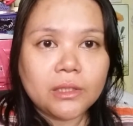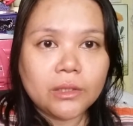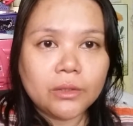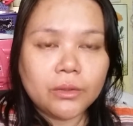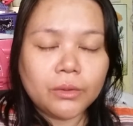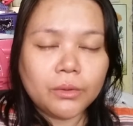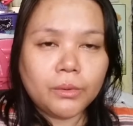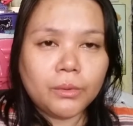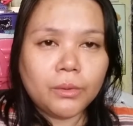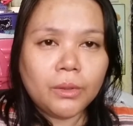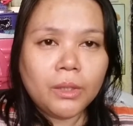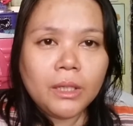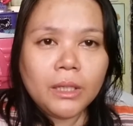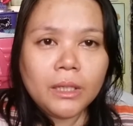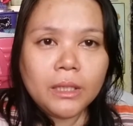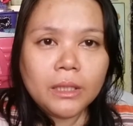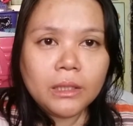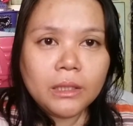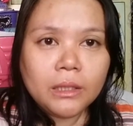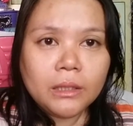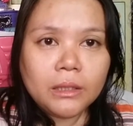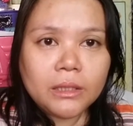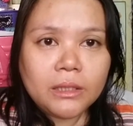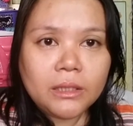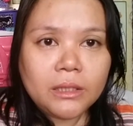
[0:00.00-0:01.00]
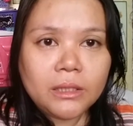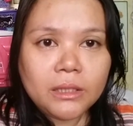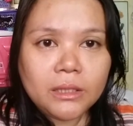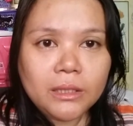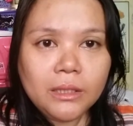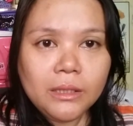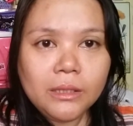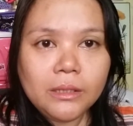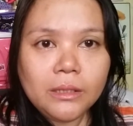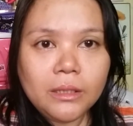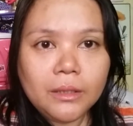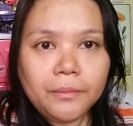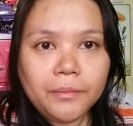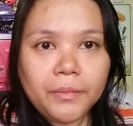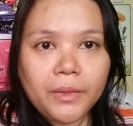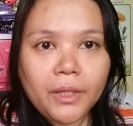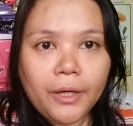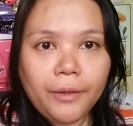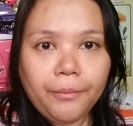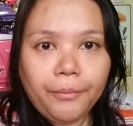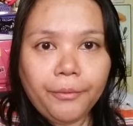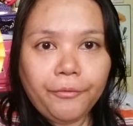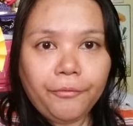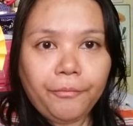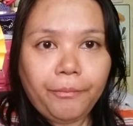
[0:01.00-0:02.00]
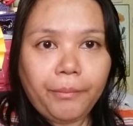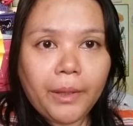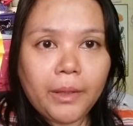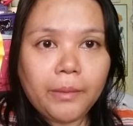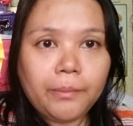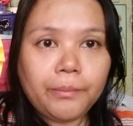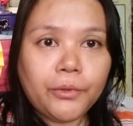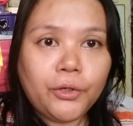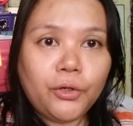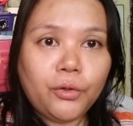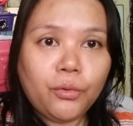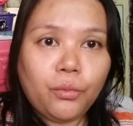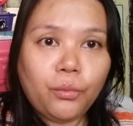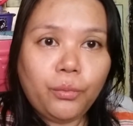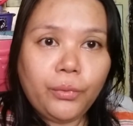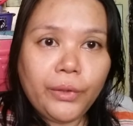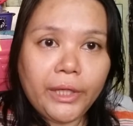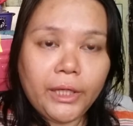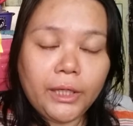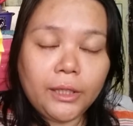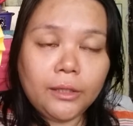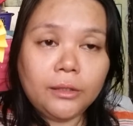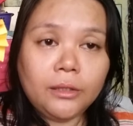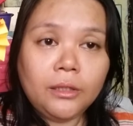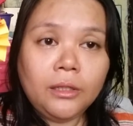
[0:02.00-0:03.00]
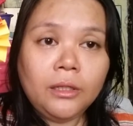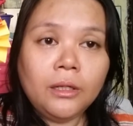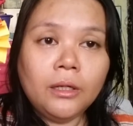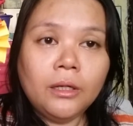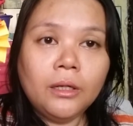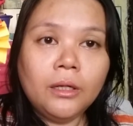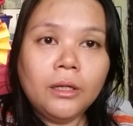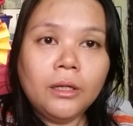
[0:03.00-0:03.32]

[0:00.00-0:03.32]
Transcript: So this is some type of paper wheel